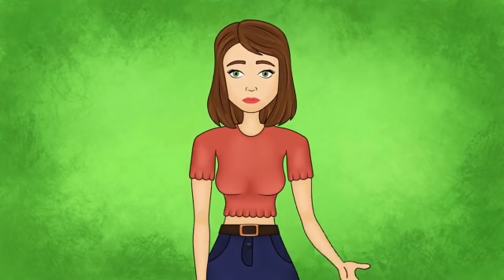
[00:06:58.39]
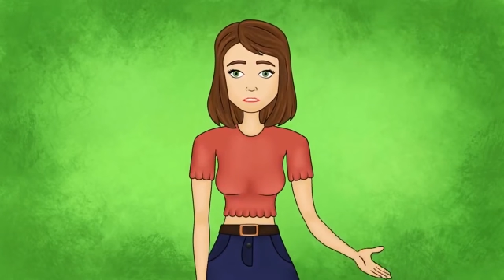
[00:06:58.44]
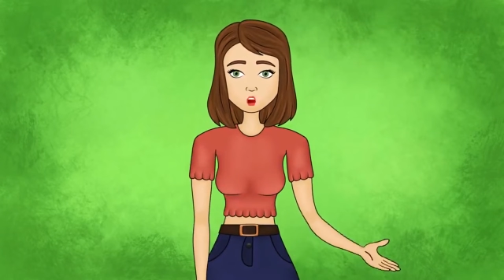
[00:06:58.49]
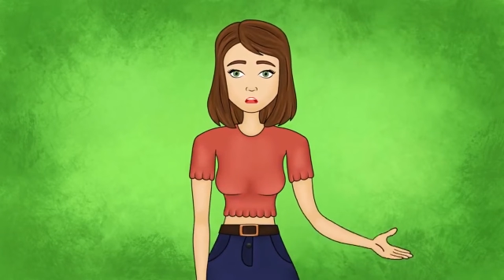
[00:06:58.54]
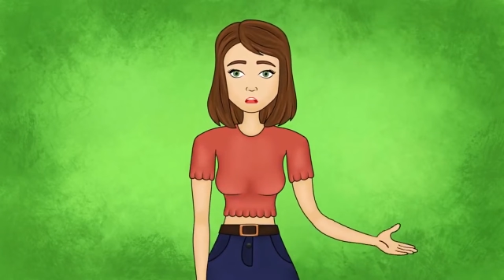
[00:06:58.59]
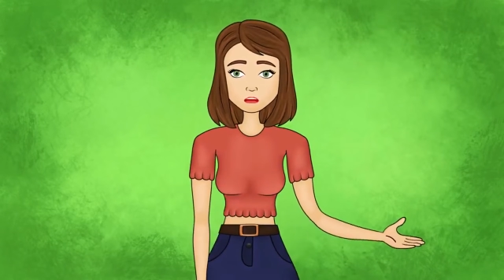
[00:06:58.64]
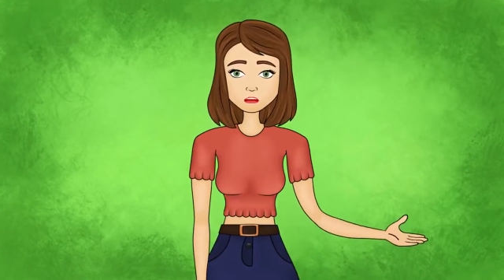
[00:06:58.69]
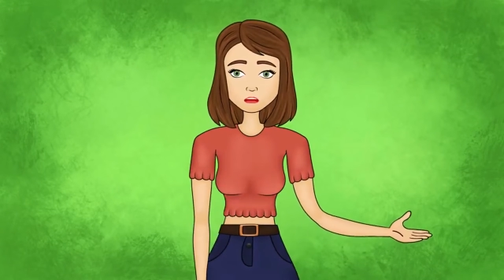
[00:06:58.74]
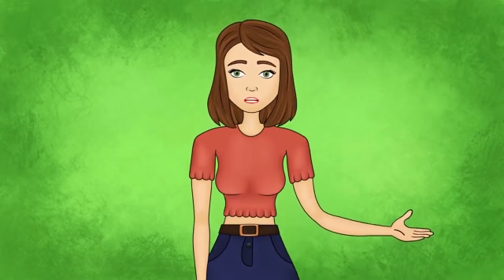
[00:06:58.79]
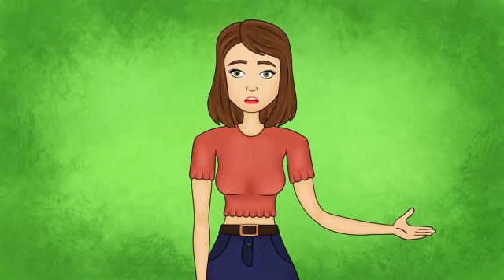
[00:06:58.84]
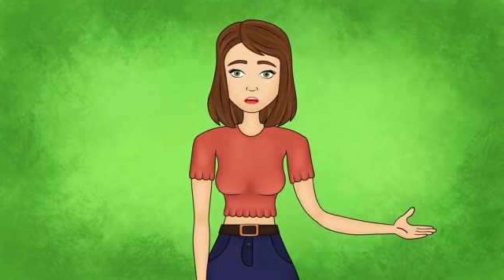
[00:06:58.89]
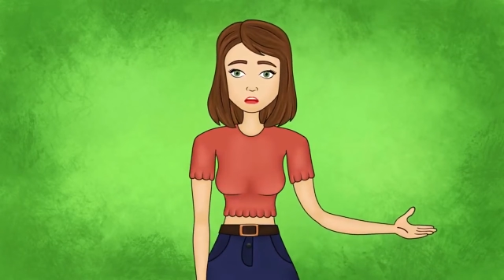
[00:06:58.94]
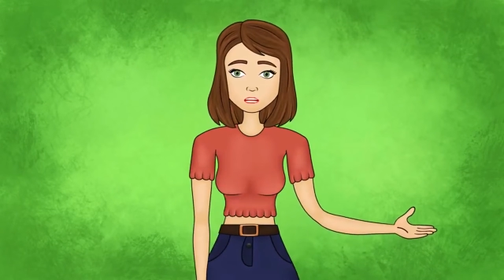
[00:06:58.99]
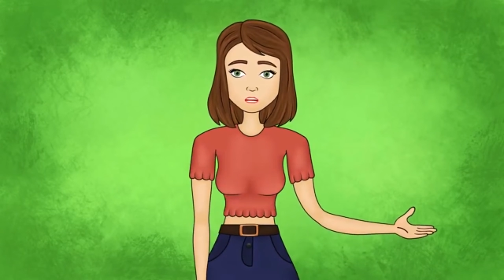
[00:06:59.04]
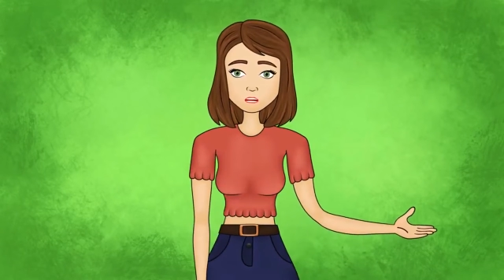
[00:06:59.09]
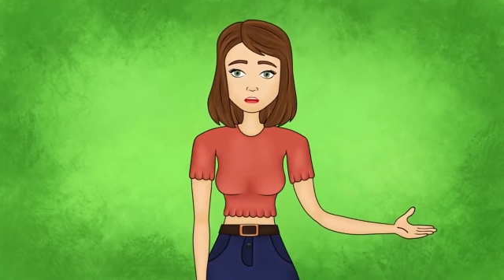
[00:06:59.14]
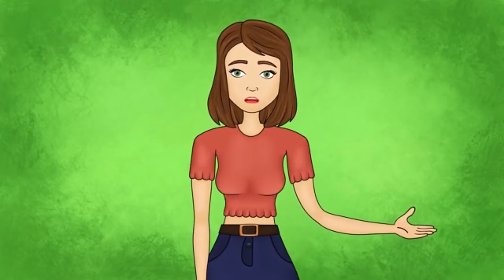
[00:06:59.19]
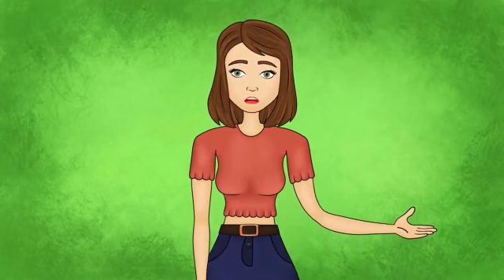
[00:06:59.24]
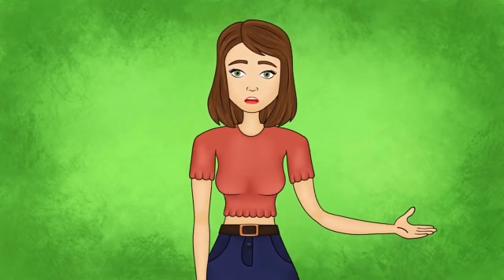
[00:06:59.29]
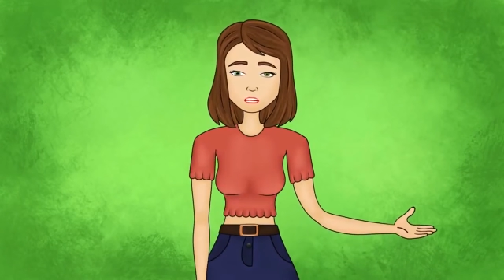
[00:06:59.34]
to leave
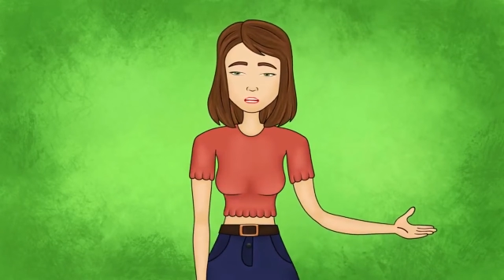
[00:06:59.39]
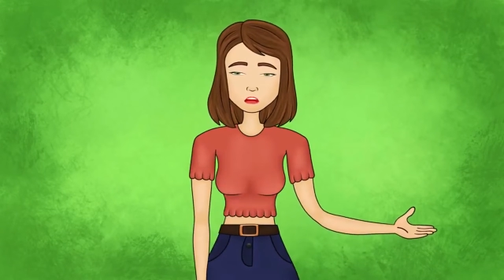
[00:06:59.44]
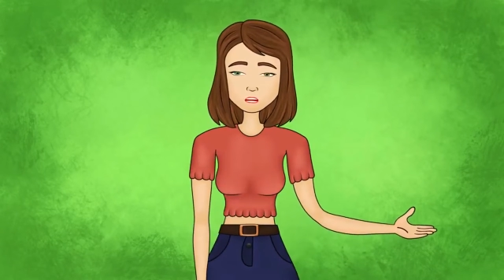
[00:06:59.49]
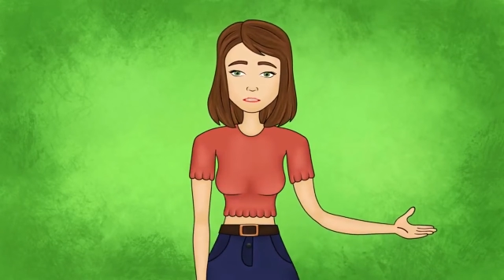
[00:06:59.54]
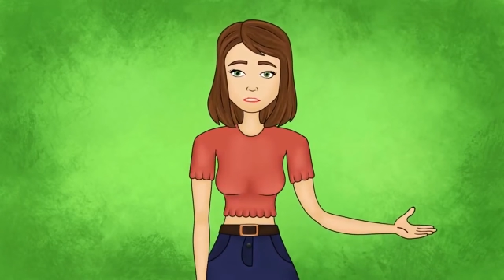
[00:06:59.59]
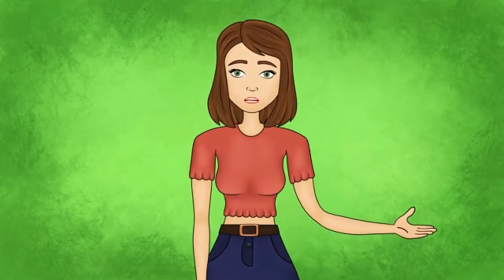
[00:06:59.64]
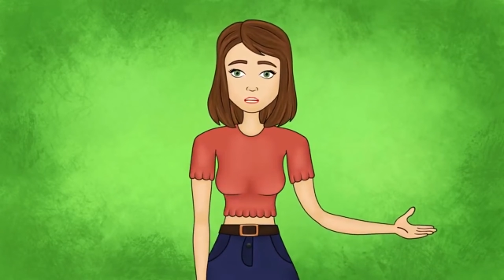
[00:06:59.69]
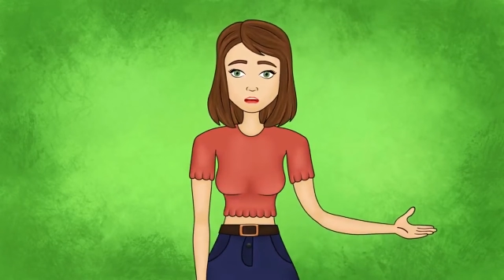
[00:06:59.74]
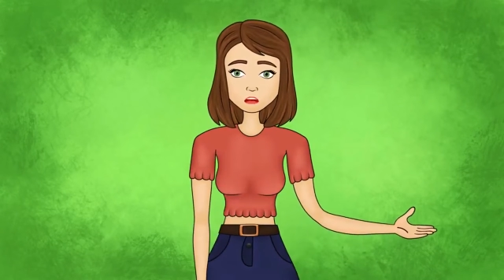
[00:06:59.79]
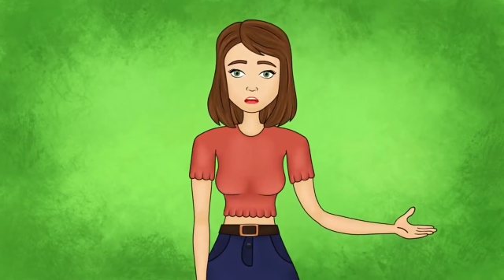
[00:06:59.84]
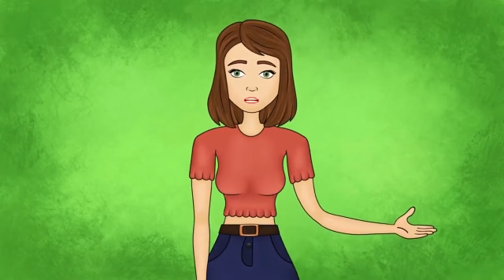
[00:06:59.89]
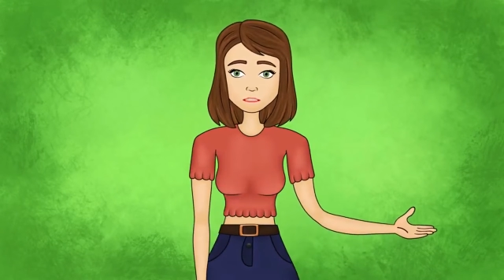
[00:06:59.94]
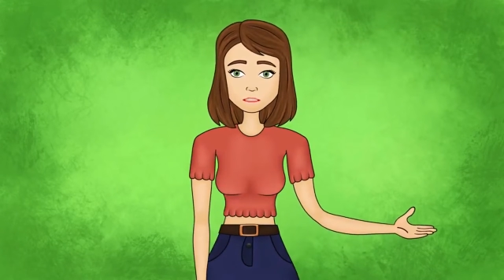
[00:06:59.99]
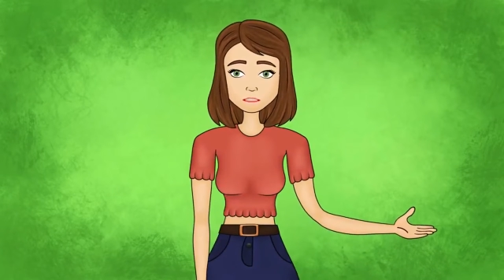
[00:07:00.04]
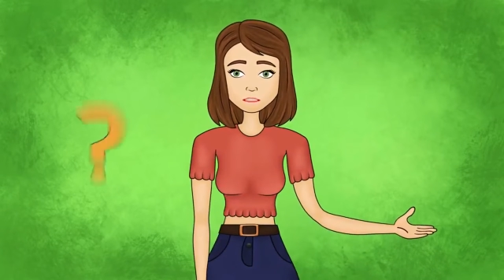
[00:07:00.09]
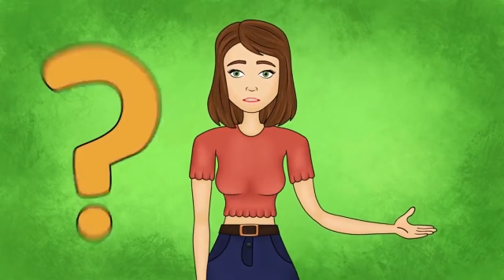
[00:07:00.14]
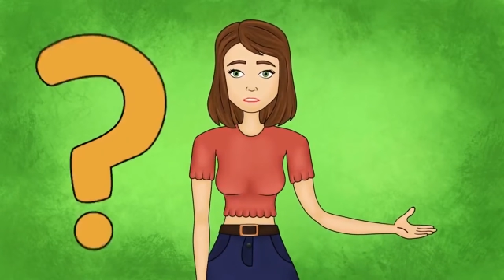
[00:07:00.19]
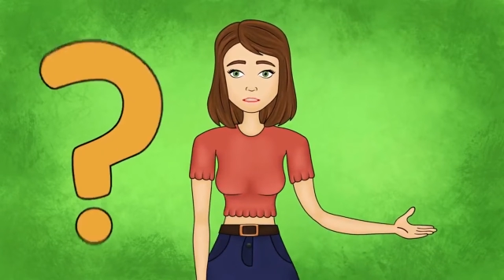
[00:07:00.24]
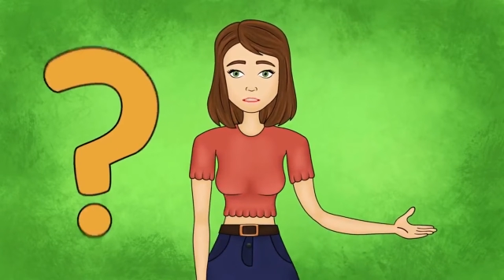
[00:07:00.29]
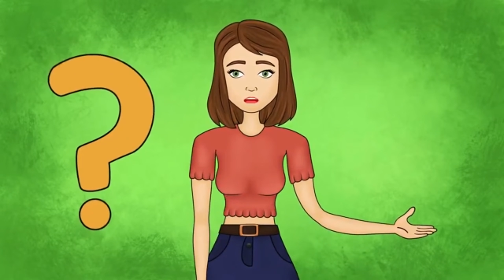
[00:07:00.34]
everything as it
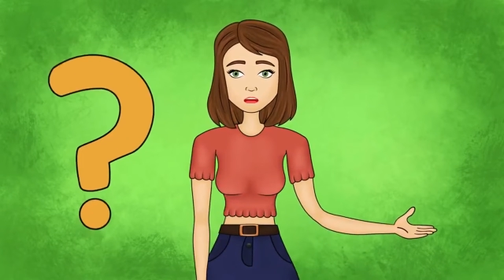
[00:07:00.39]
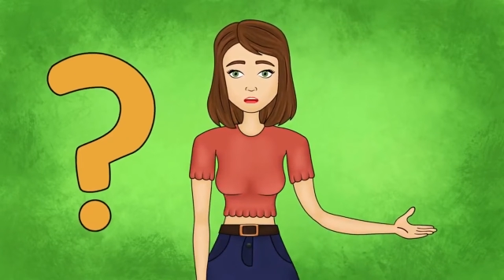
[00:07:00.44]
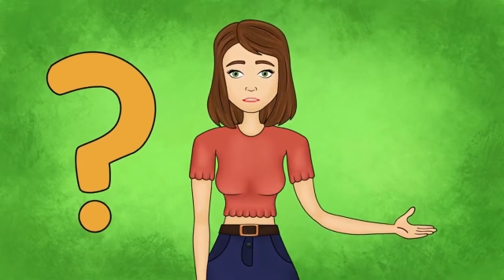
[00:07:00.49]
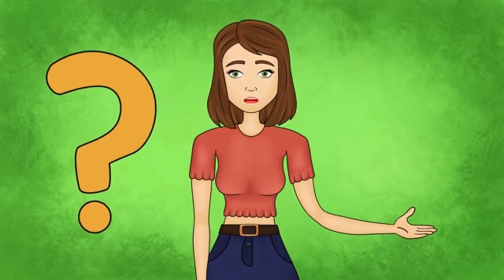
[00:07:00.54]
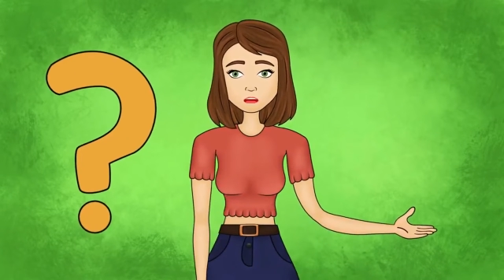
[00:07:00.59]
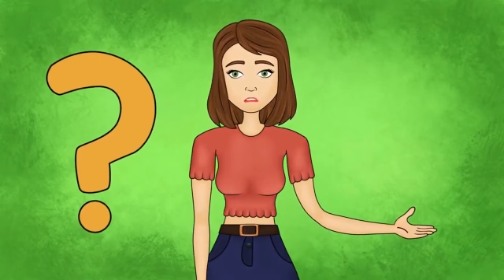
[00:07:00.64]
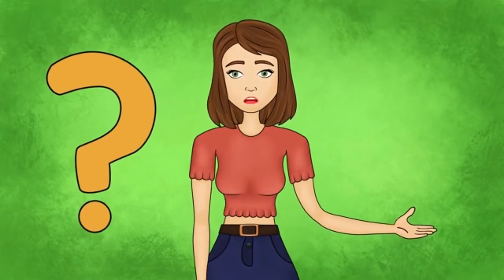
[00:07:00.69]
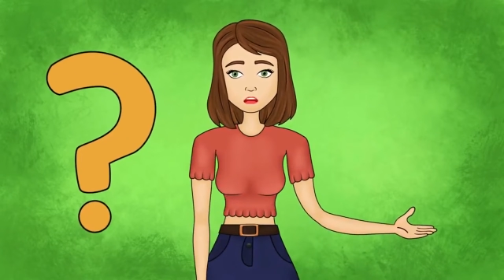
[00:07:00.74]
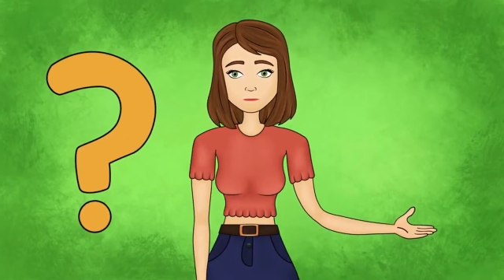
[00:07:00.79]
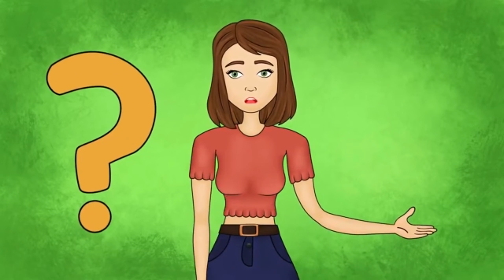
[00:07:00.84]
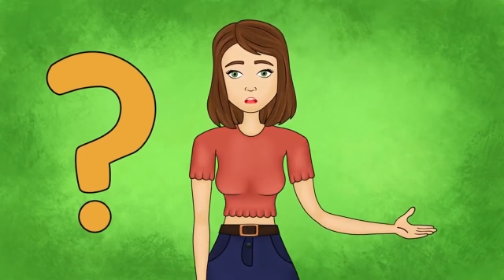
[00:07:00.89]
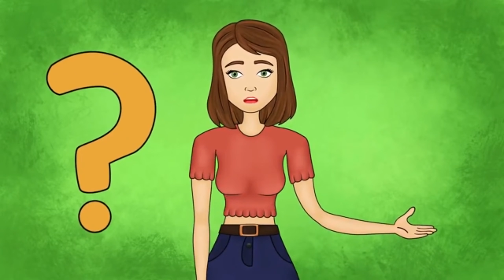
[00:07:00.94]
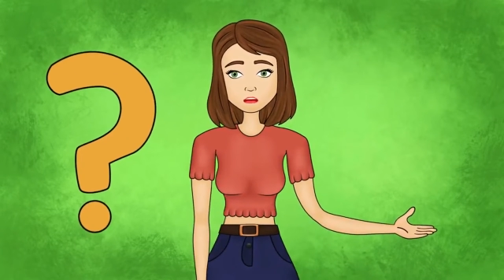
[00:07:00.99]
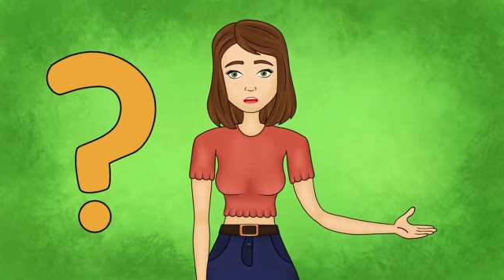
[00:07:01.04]
is. Do you think I'm